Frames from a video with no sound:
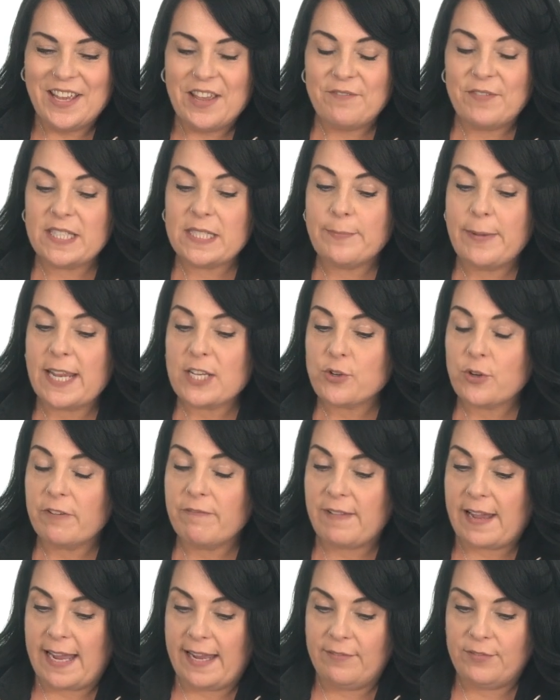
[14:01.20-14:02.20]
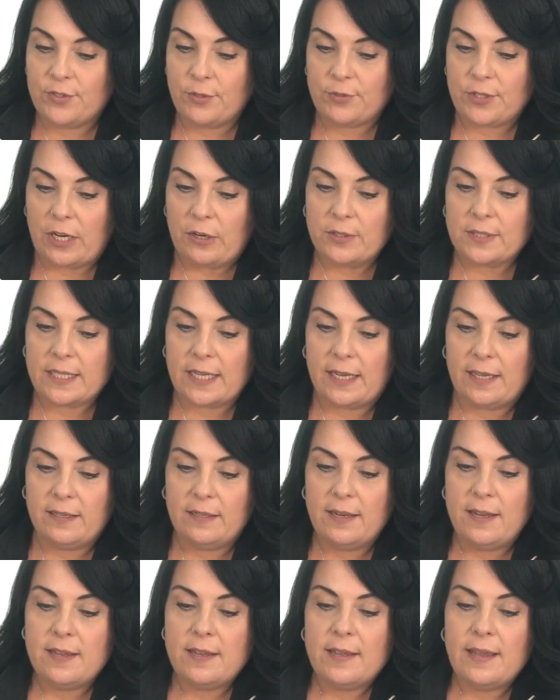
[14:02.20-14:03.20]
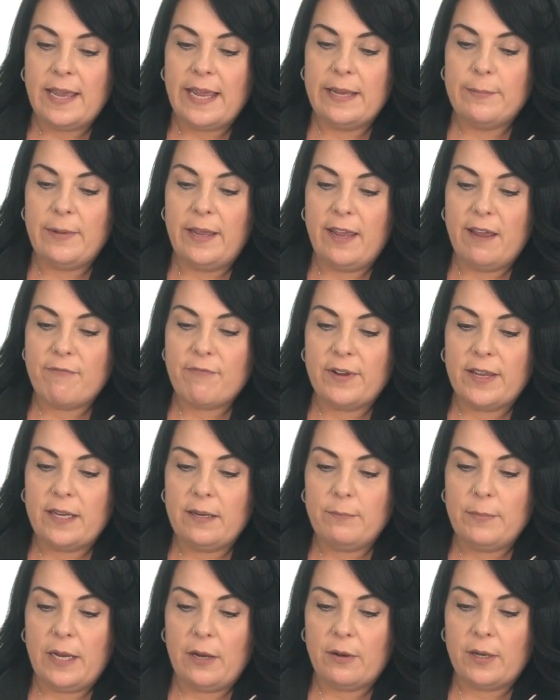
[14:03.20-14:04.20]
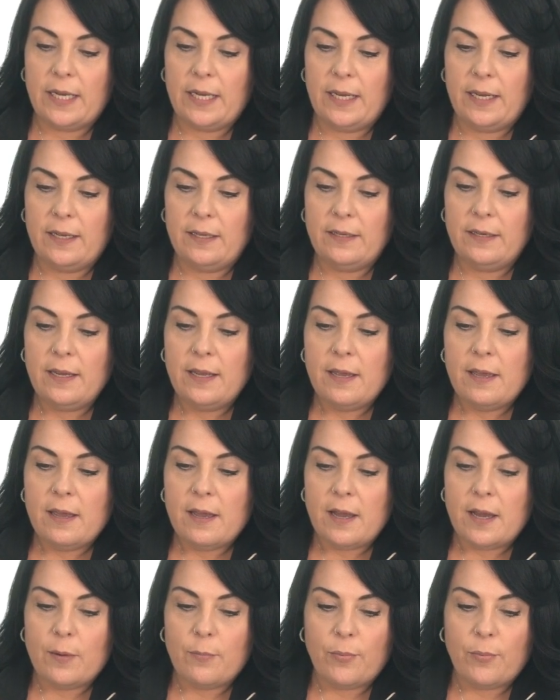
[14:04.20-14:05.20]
Fitzpatrick 5, so dark skin. I am African American, a